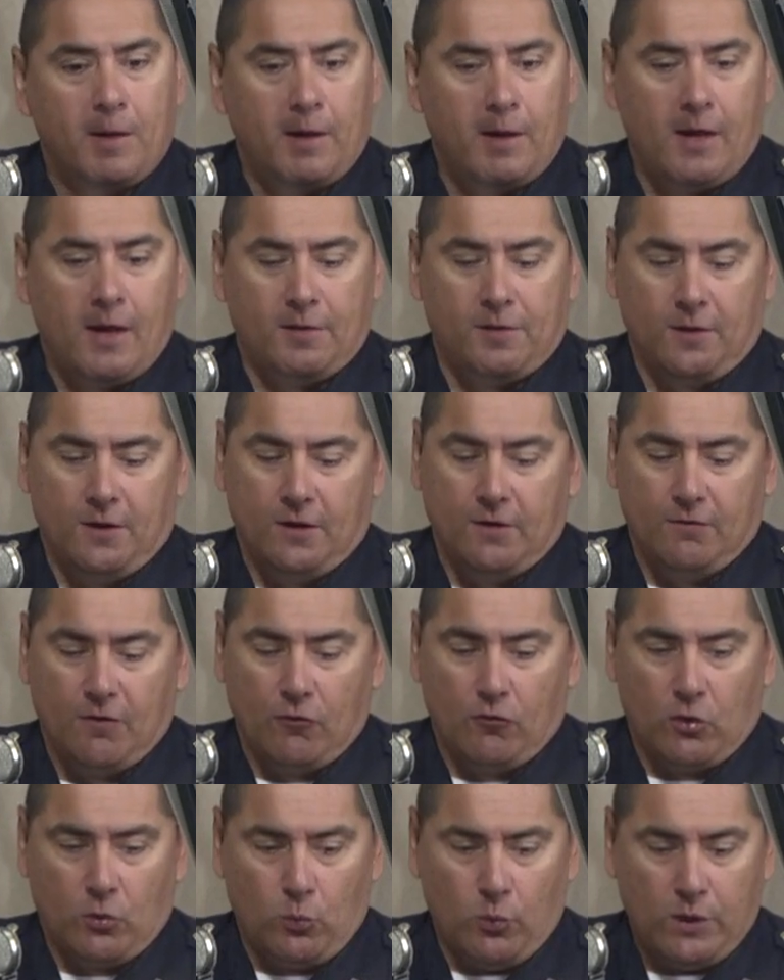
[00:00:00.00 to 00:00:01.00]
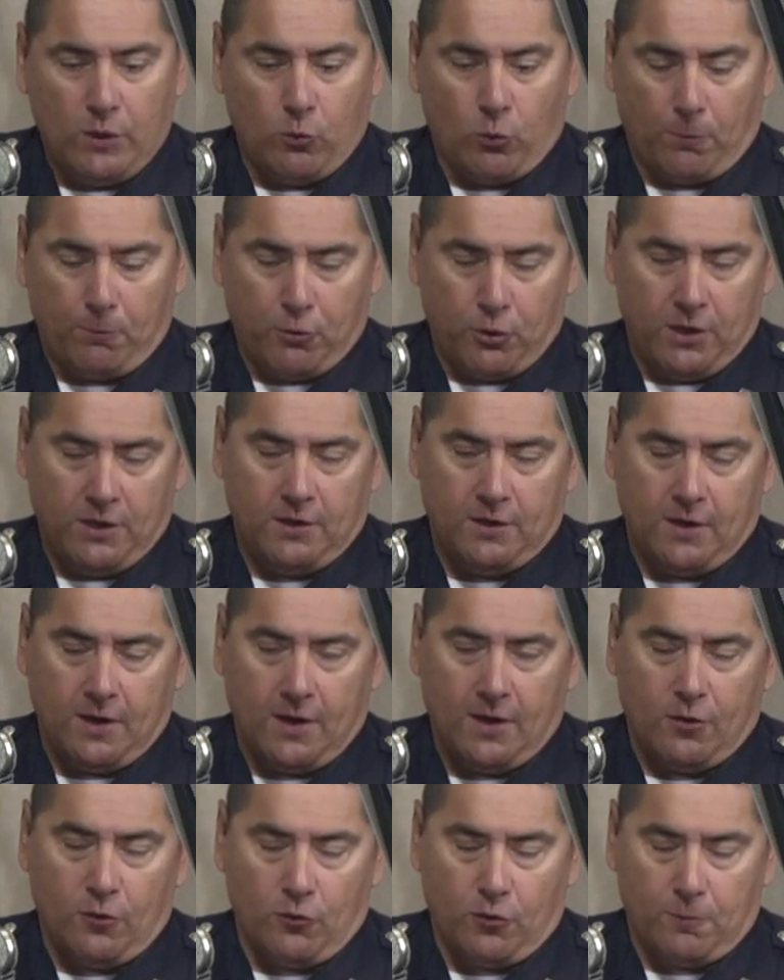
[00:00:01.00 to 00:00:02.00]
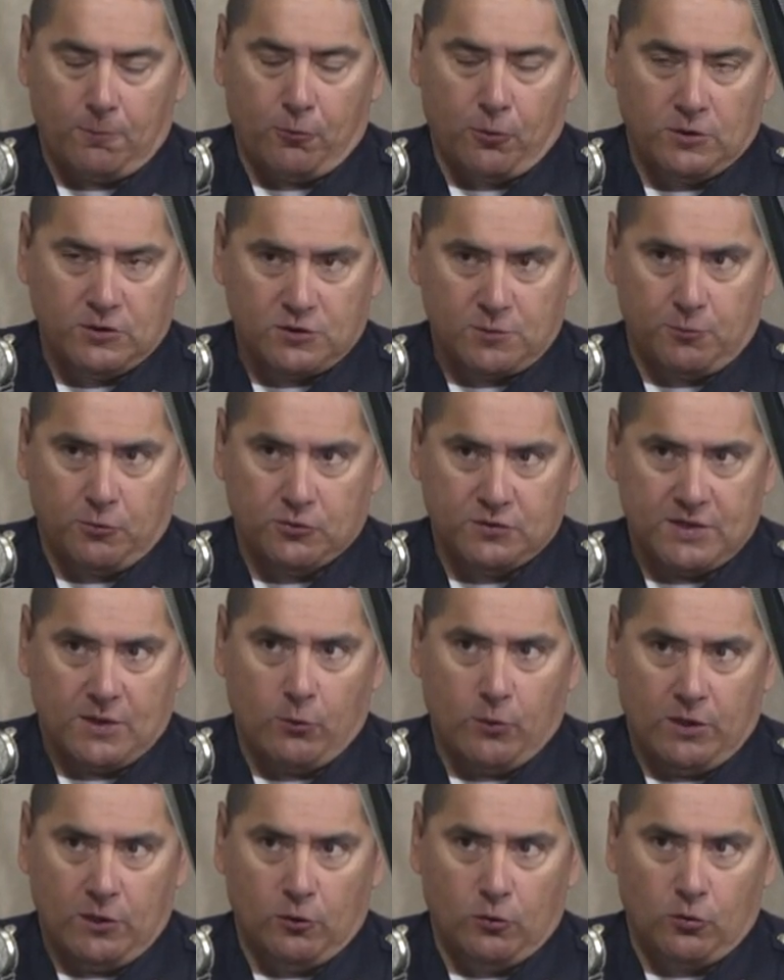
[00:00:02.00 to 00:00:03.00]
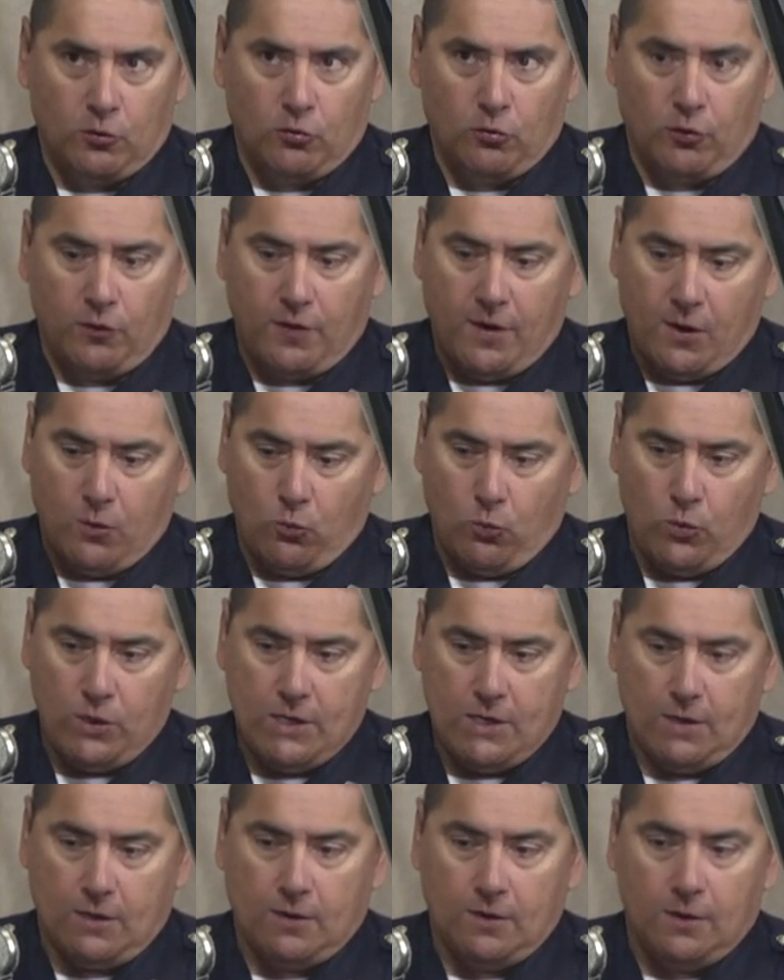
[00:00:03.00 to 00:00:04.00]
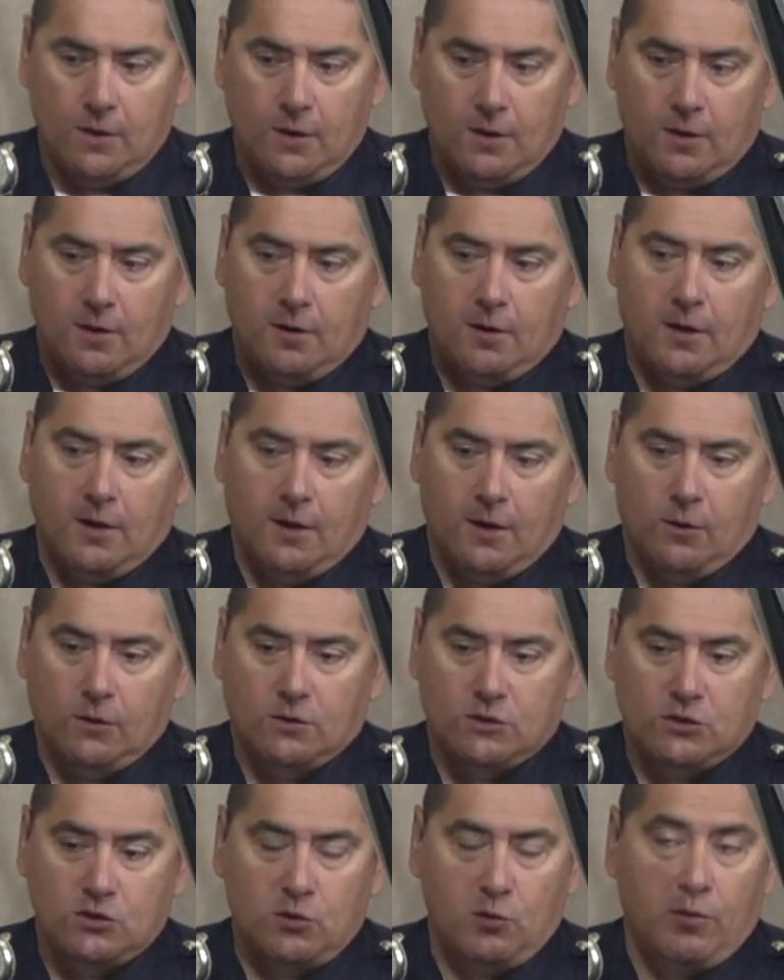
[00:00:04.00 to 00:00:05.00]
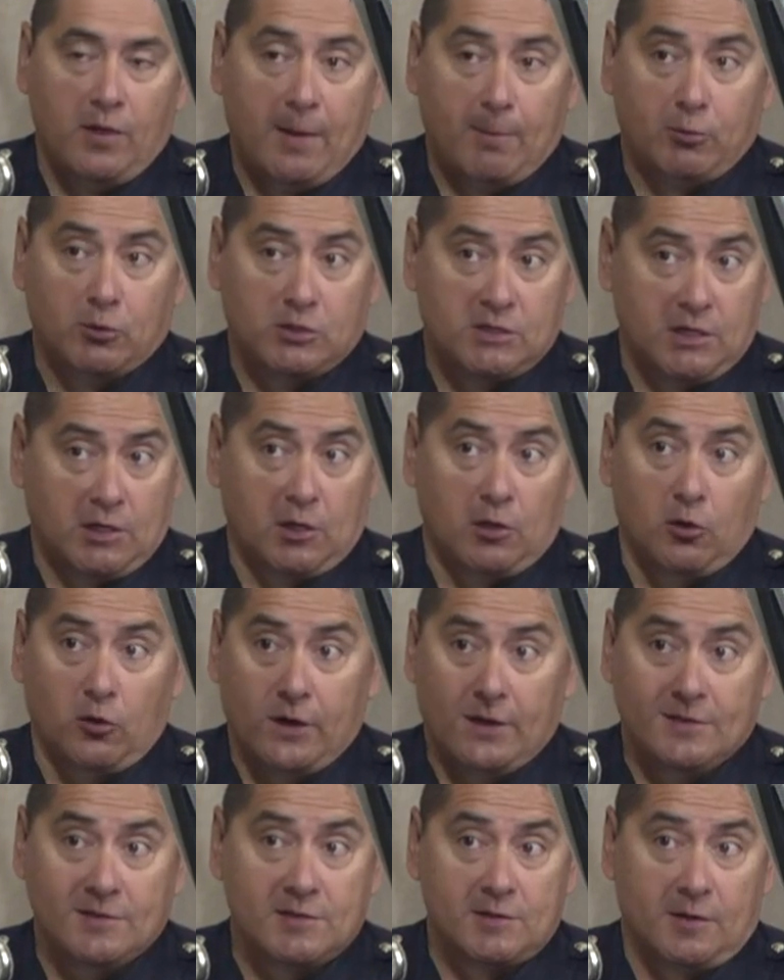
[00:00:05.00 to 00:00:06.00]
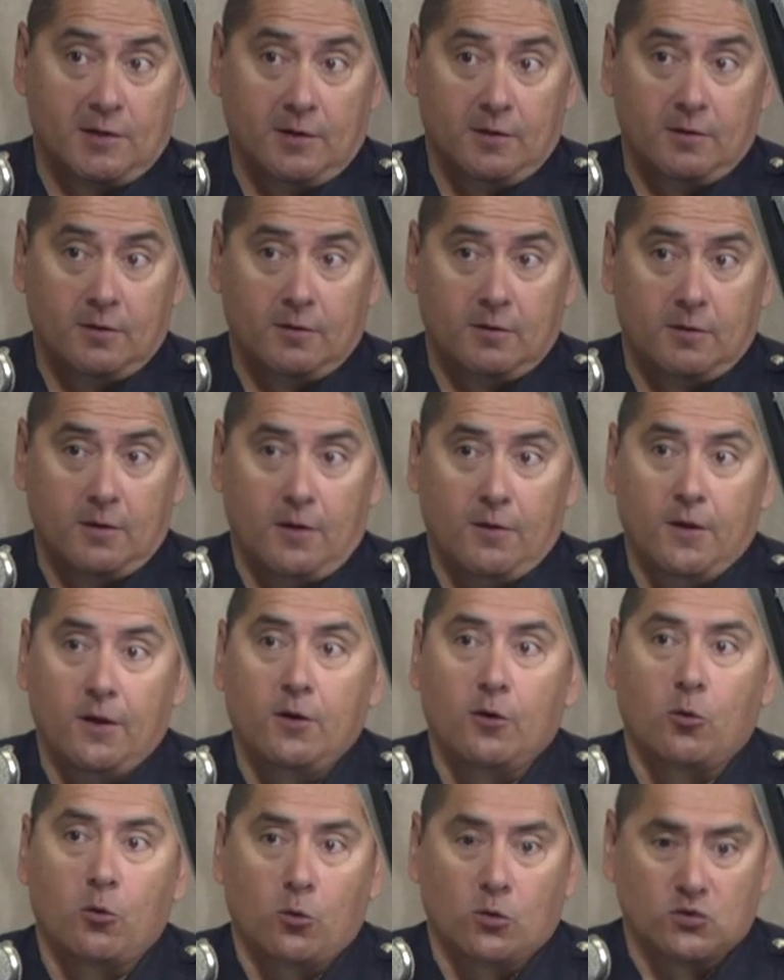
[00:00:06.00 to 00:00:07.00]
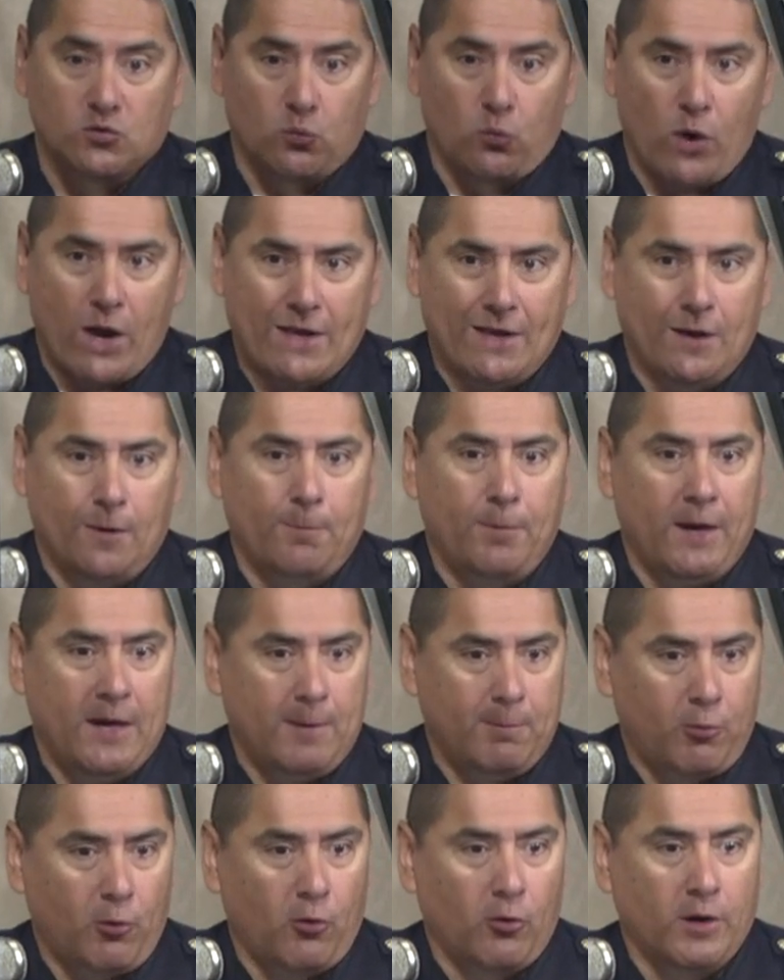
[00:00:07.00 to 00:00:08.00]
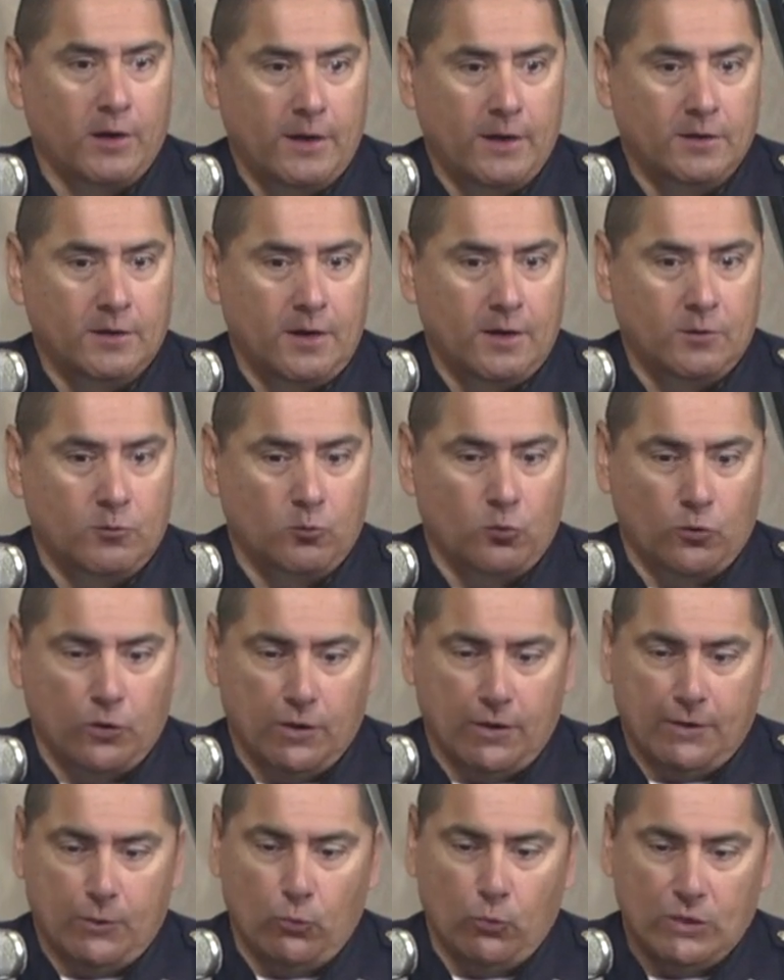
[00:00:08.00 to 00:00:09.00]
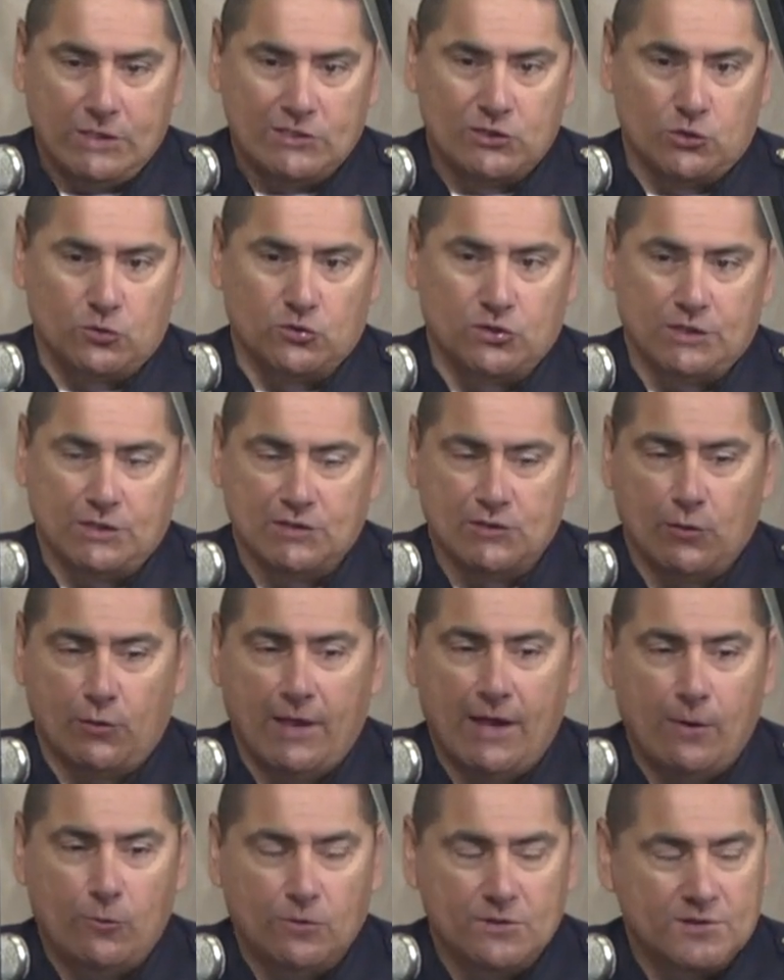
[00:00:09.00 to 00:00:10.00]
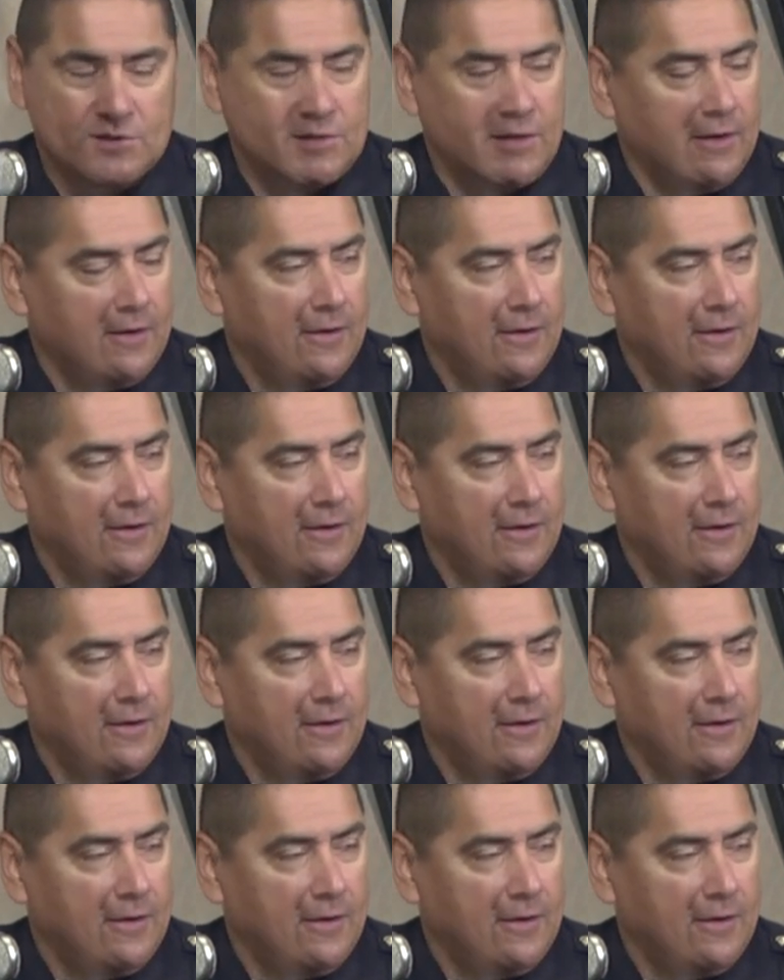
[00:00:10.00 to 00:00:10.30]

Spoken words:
at the end of every week, we're putting together the principles that we learned during that week to that particular incident. And then, of course, writing a paper and really researching. So it was